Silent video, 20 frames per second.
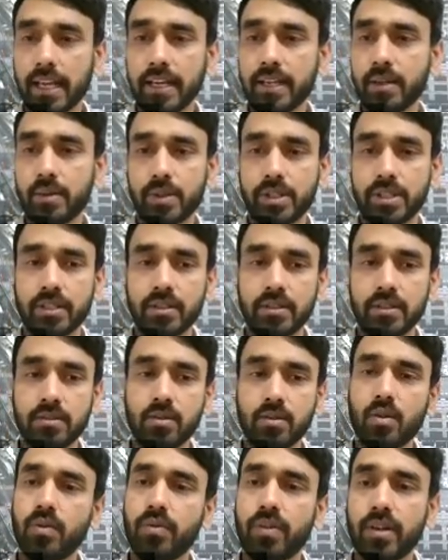any question,
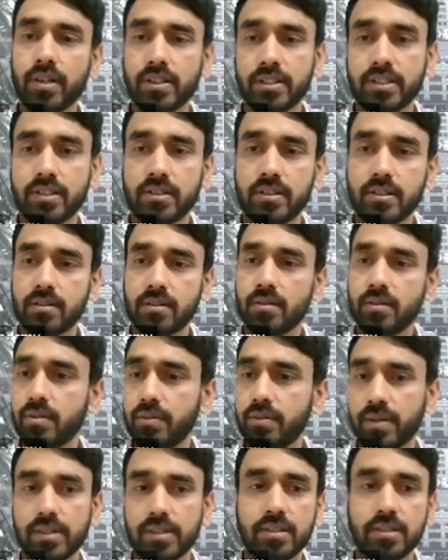go
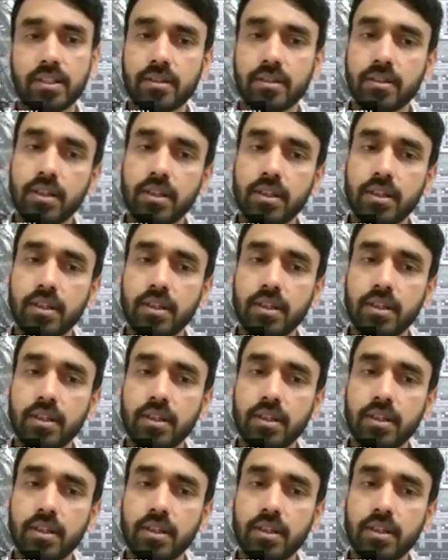faster.